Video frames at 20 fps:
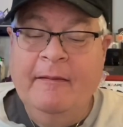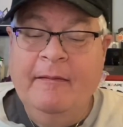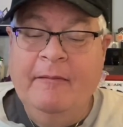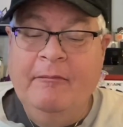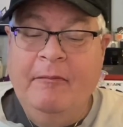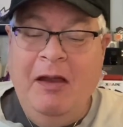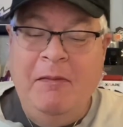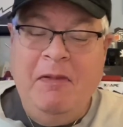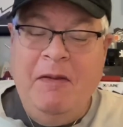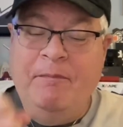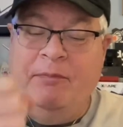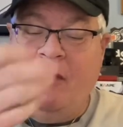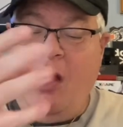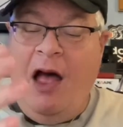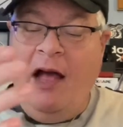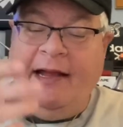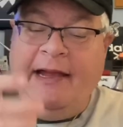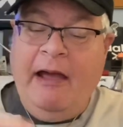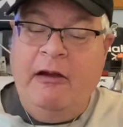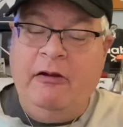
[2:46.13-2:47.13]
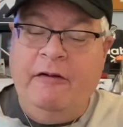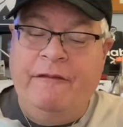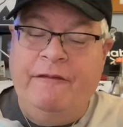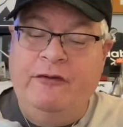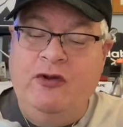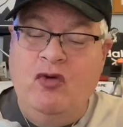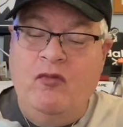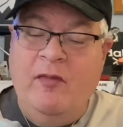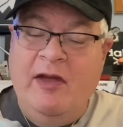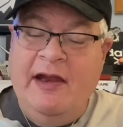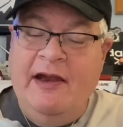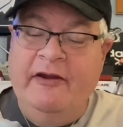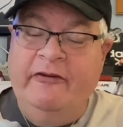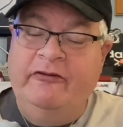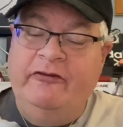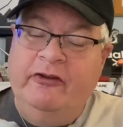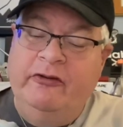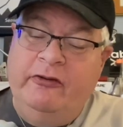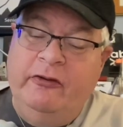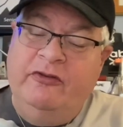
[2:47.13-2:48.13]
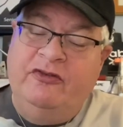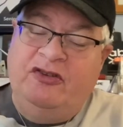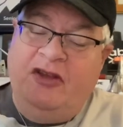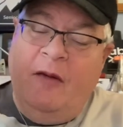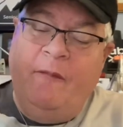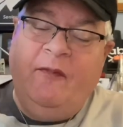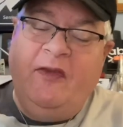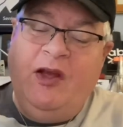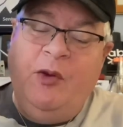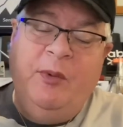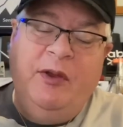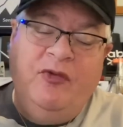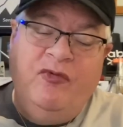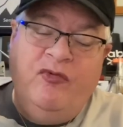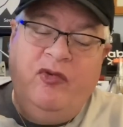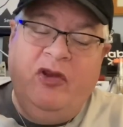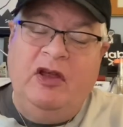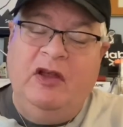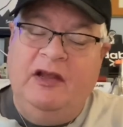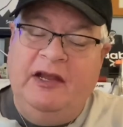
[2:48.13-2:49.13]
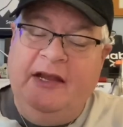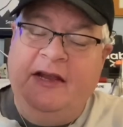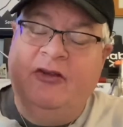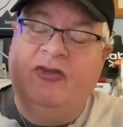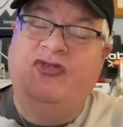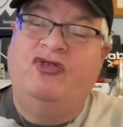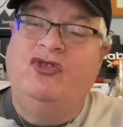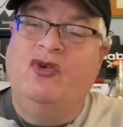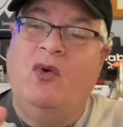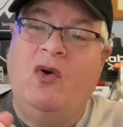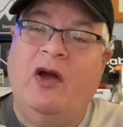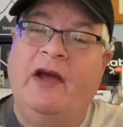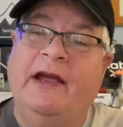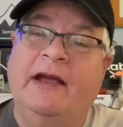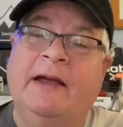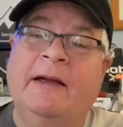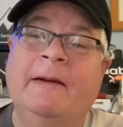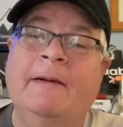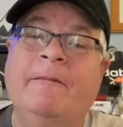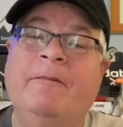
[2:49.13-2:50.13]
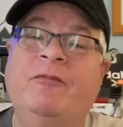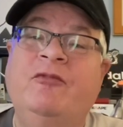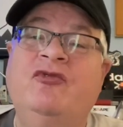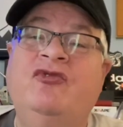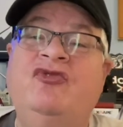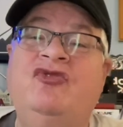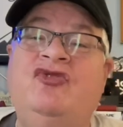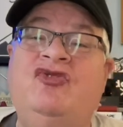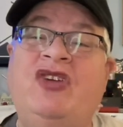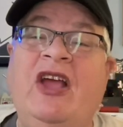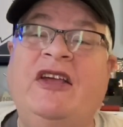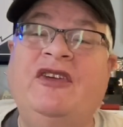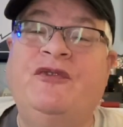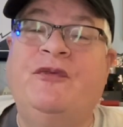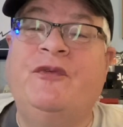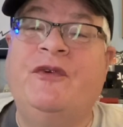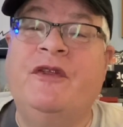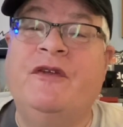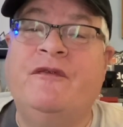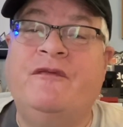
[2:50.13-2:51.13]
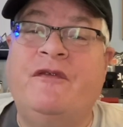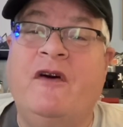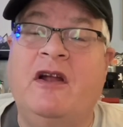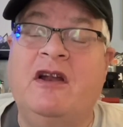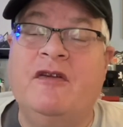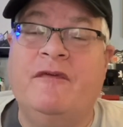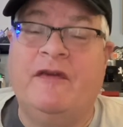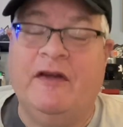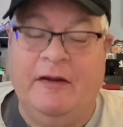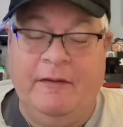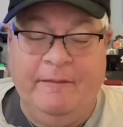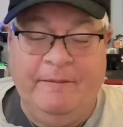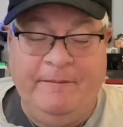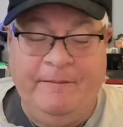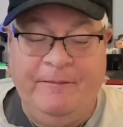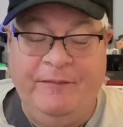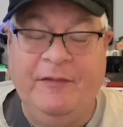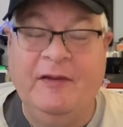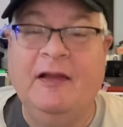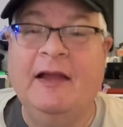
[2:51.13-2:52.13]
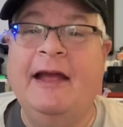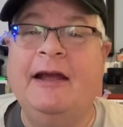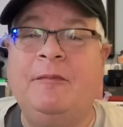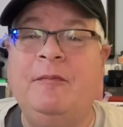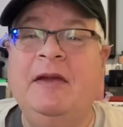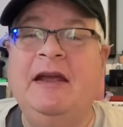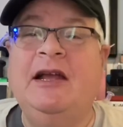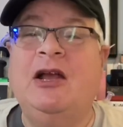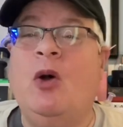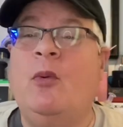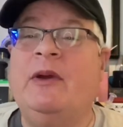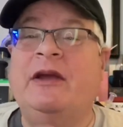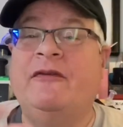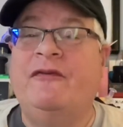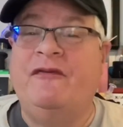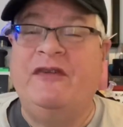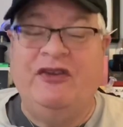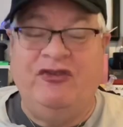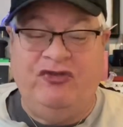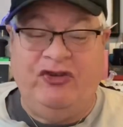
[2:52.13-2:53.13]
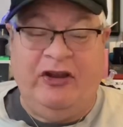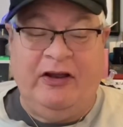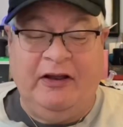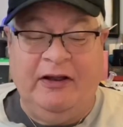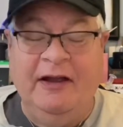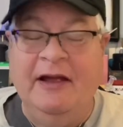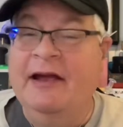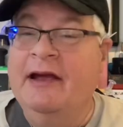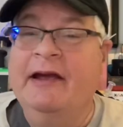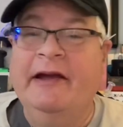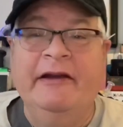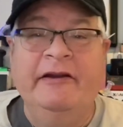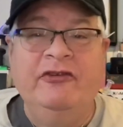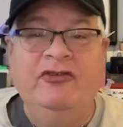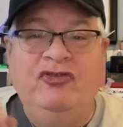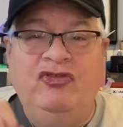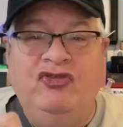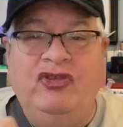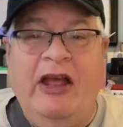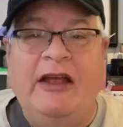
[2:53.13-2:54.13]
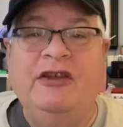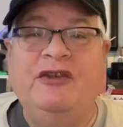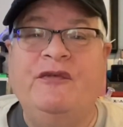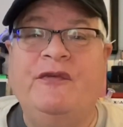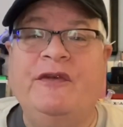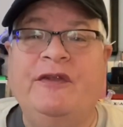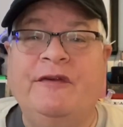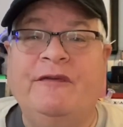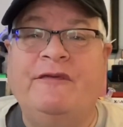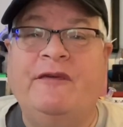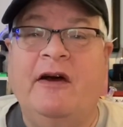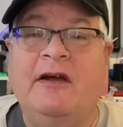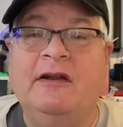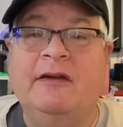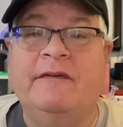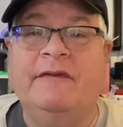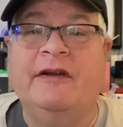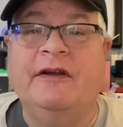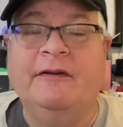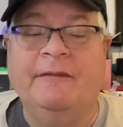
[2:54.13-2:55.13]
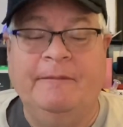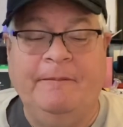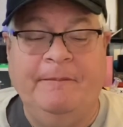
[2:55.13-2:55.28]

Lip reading: Maybe block out a few minutes to do something we really enjoy. Just for the fun of it. Like me going fishing. Just for the fun of it.